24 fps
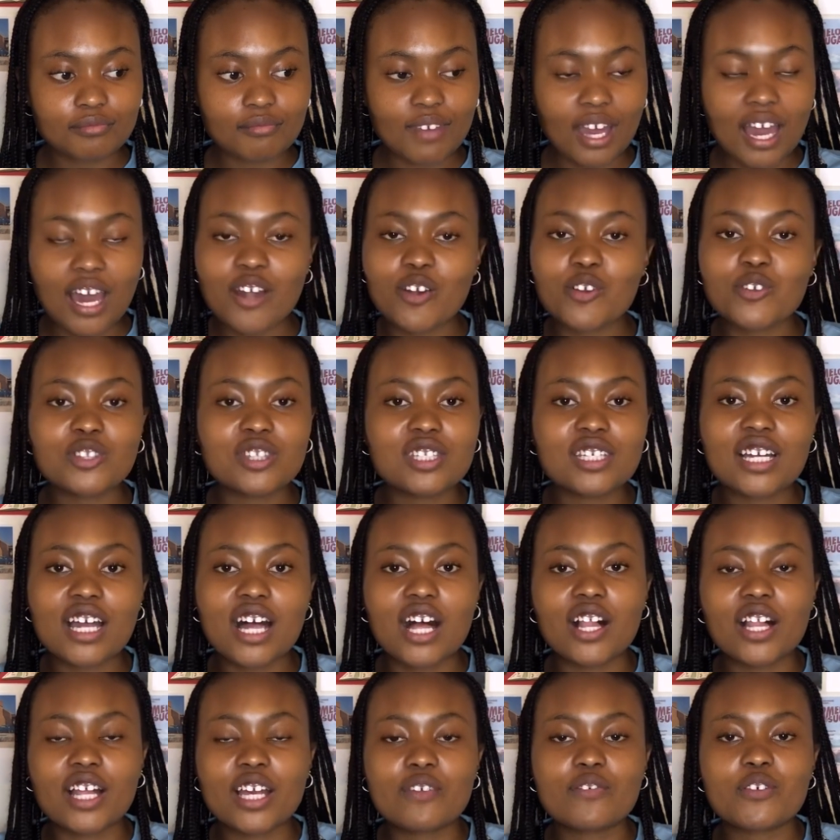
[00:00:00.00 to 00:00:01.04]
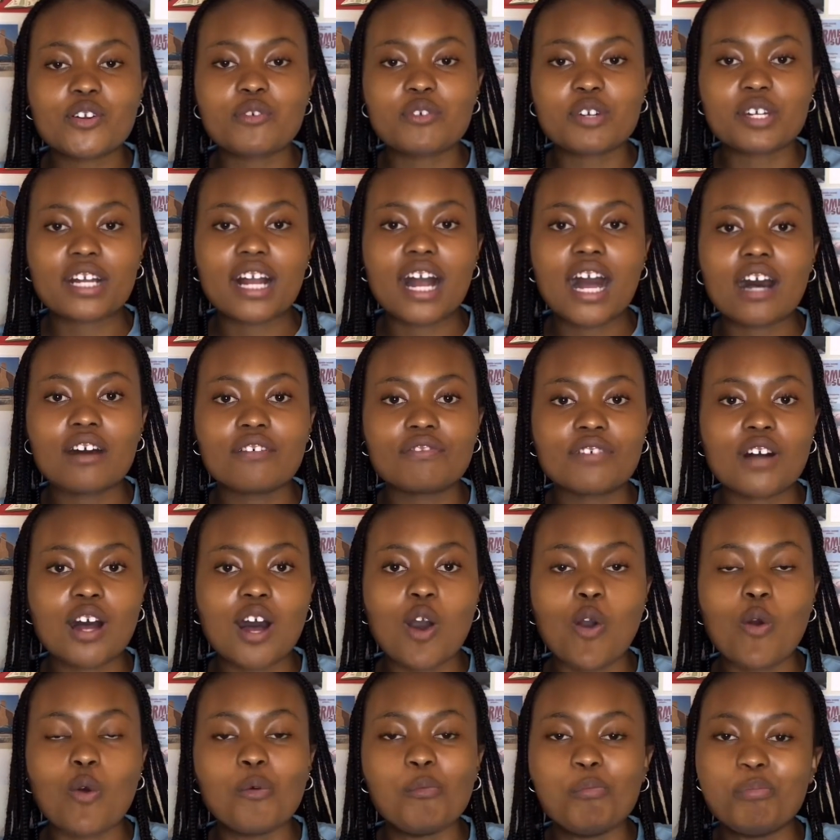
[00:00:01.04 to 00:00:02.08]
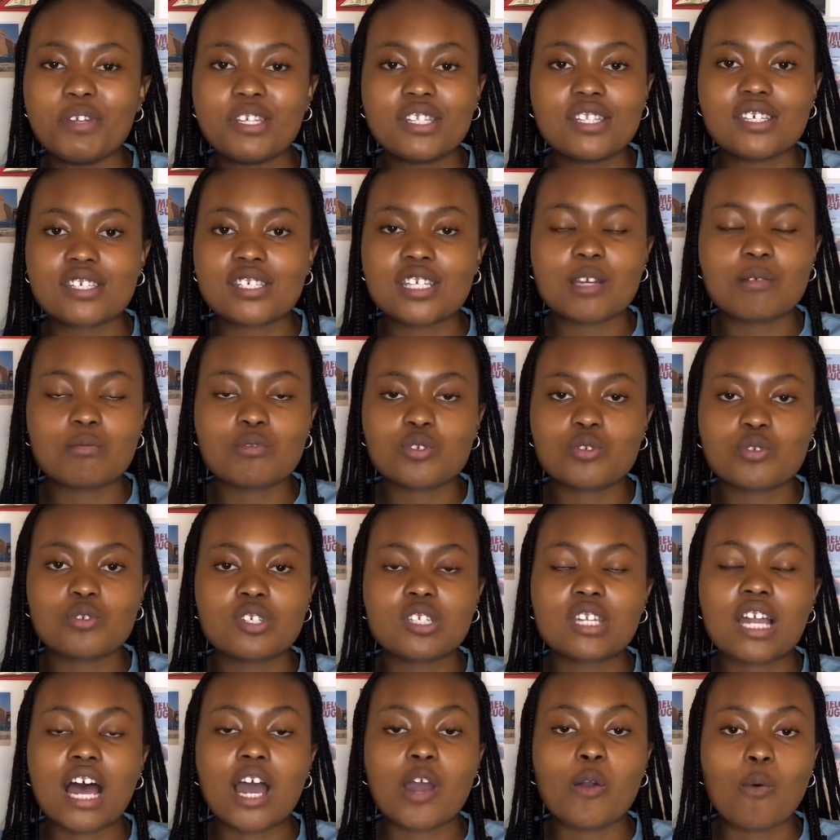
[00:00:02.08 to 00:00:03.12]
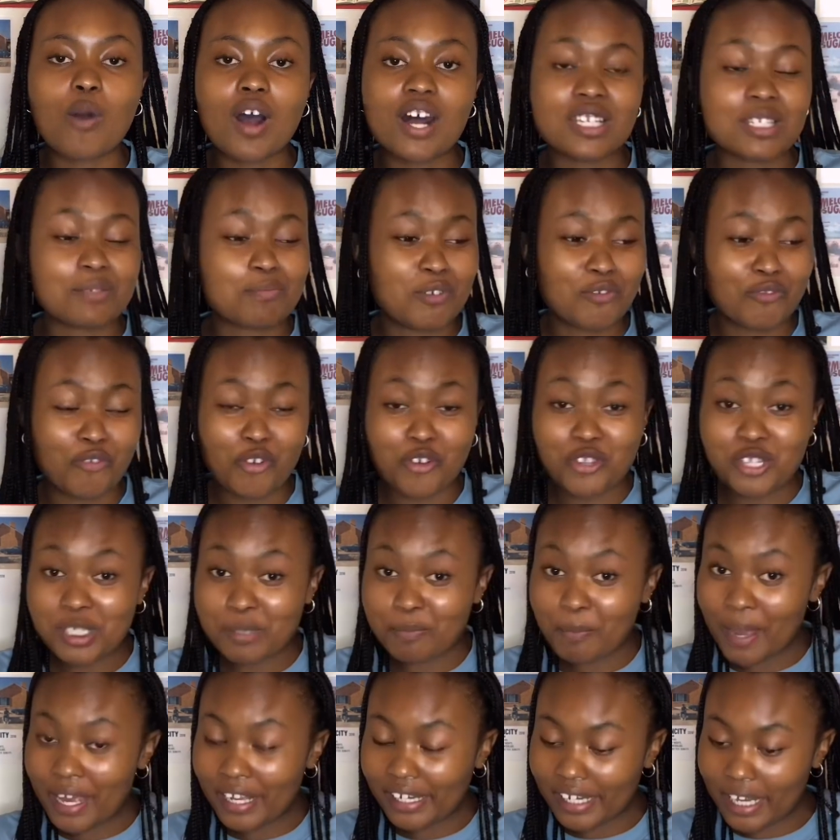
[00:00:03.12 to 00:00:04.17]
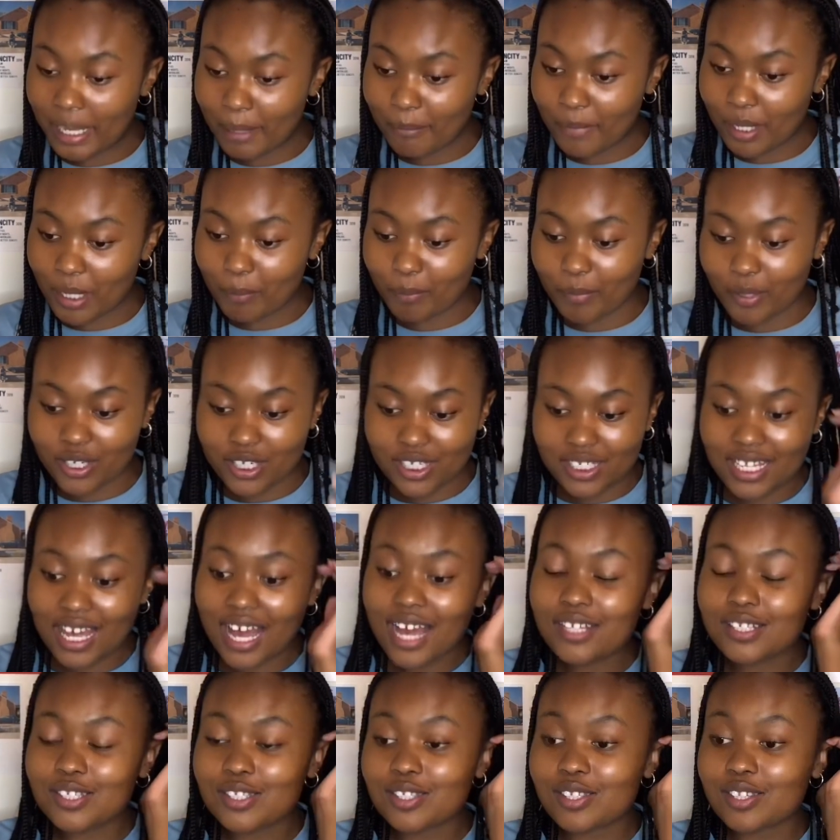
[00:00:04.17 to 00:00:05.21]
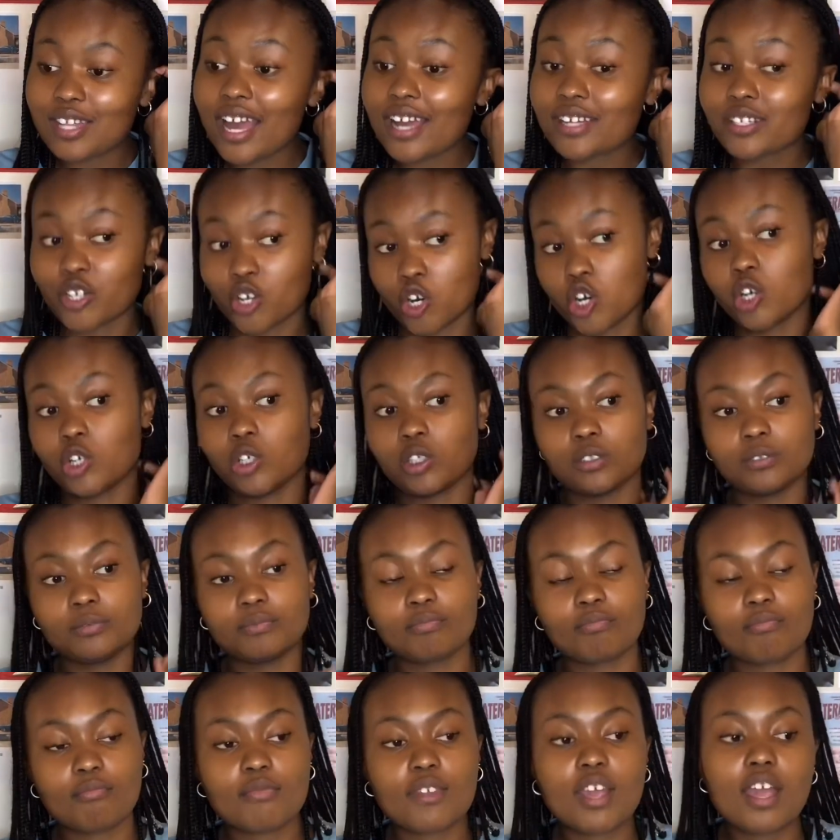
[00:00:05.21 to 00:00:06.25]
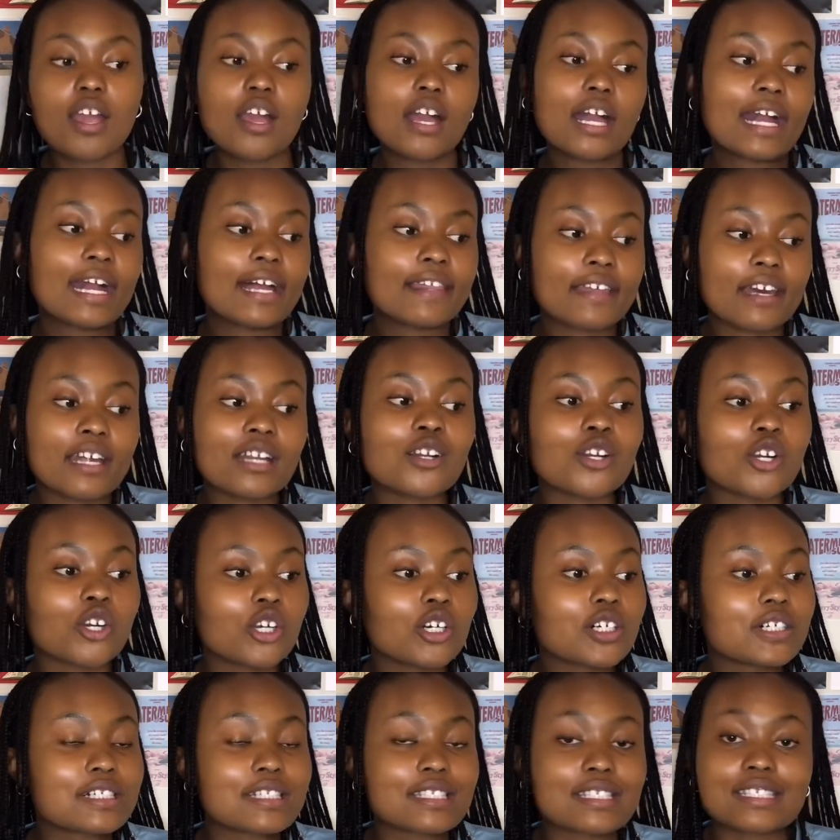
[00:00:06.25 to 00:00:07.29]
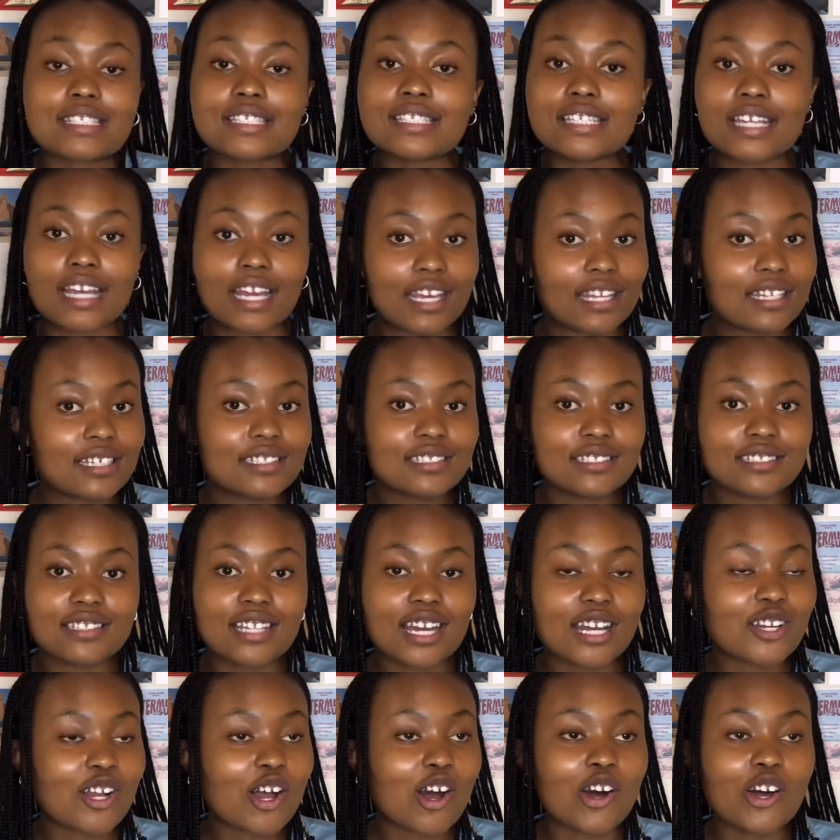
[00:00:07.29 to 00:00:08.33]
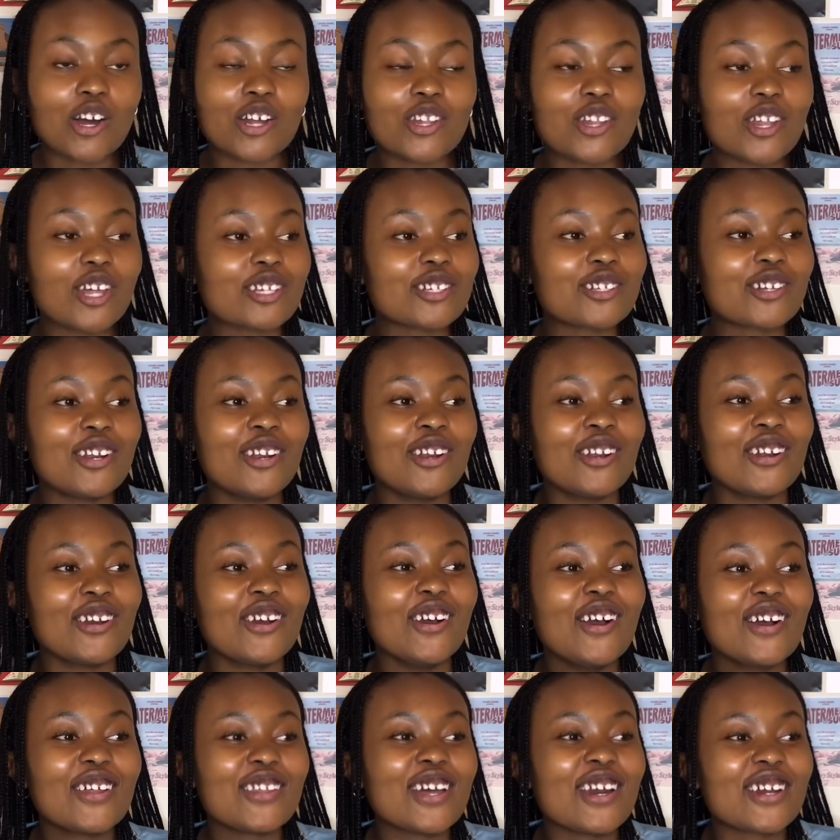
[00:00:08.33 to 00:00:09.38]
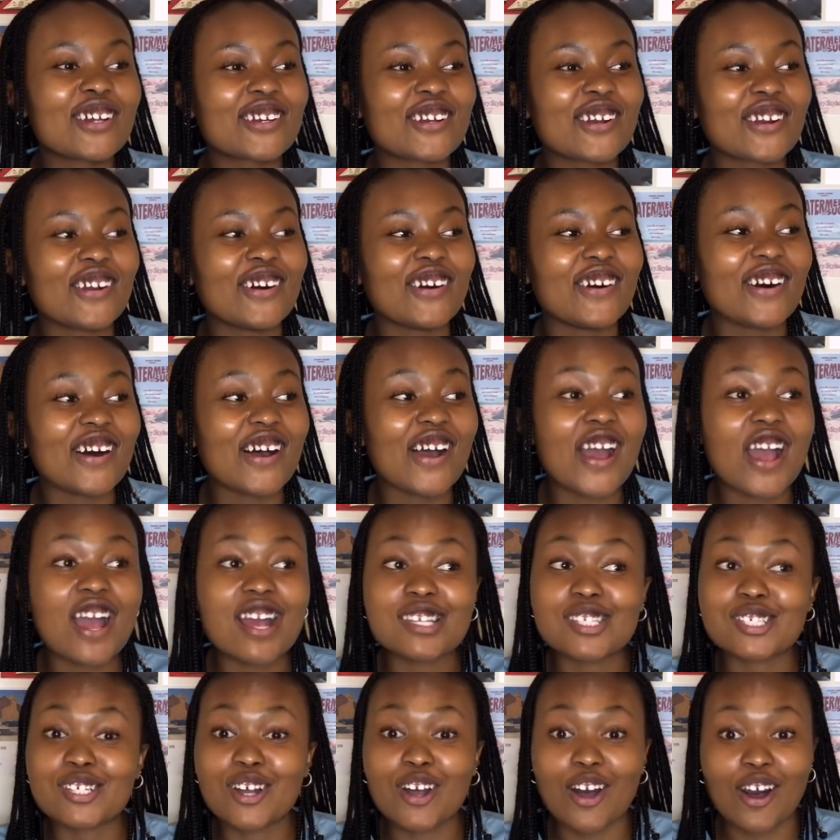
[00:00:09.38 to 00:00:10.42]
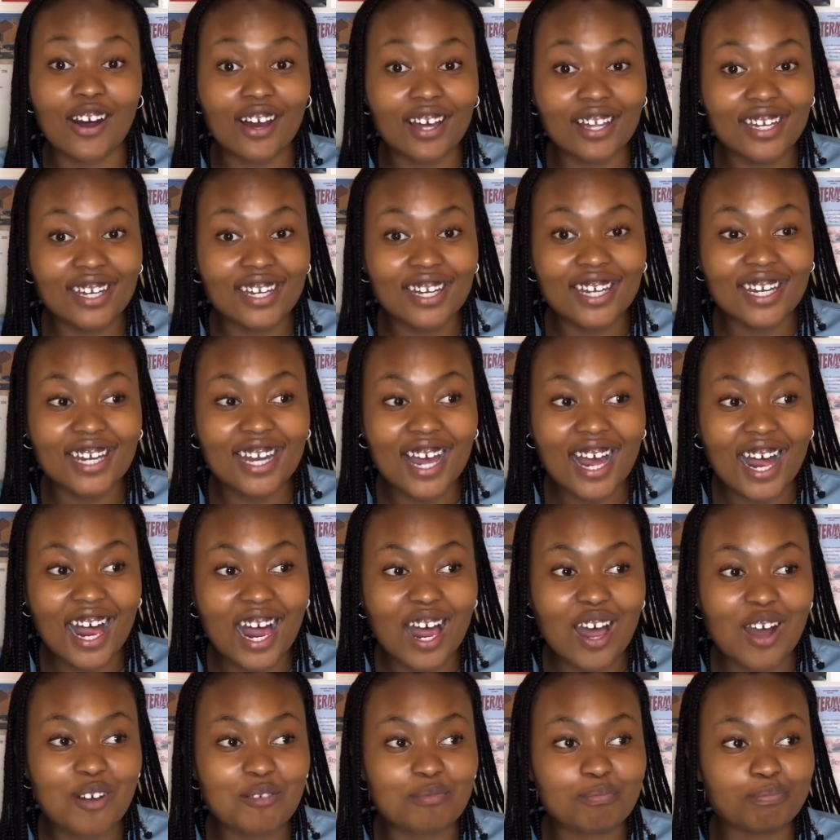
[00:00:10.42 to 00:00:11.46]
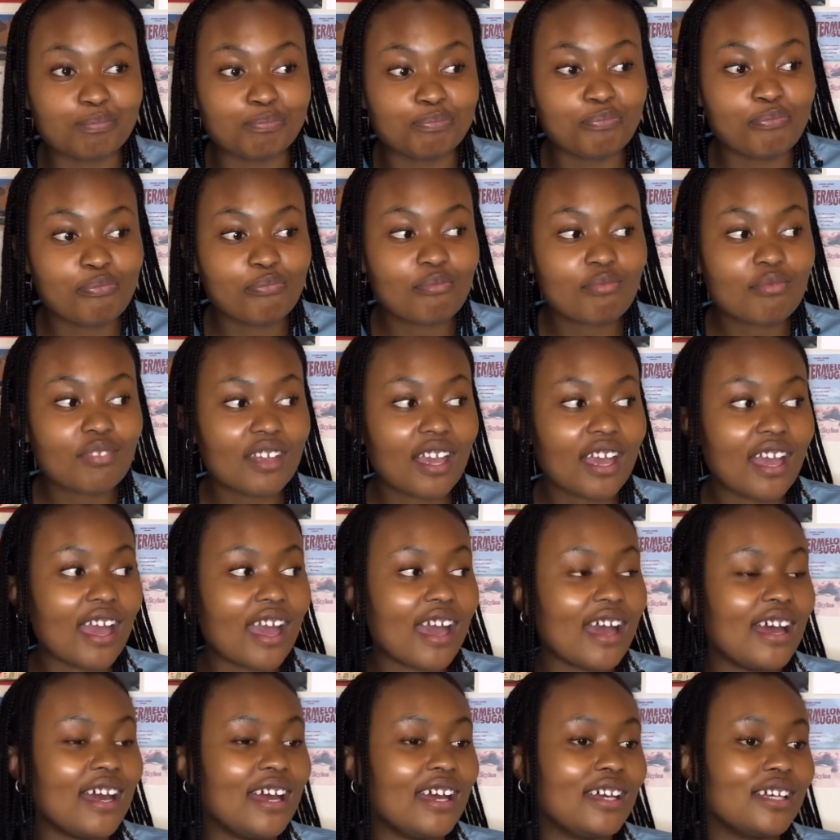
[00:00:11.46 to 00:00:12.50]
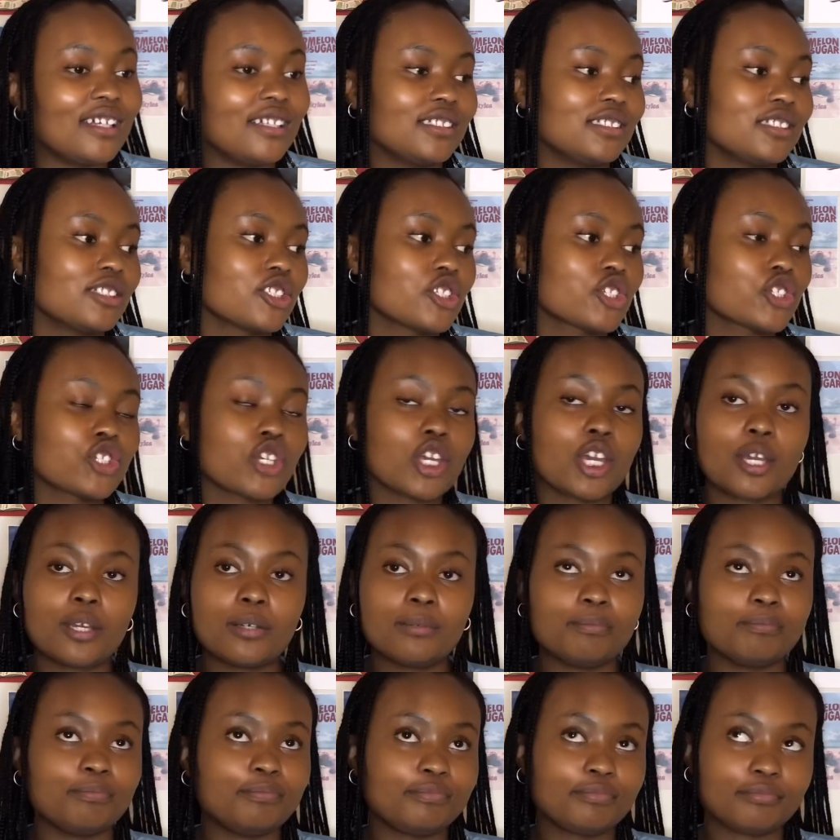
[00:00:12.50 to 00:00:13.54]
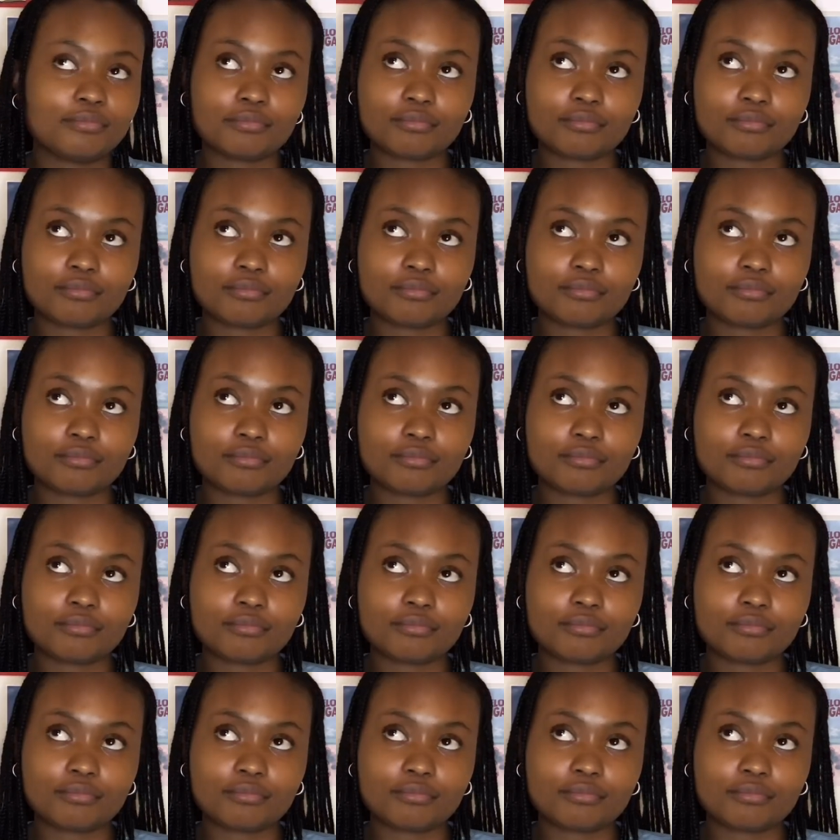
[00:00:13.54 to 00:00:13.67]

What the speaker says: I don't think I'll ever recover or be the same student I was before this pandemic, because that girl is dead. That girl is gone. And shame.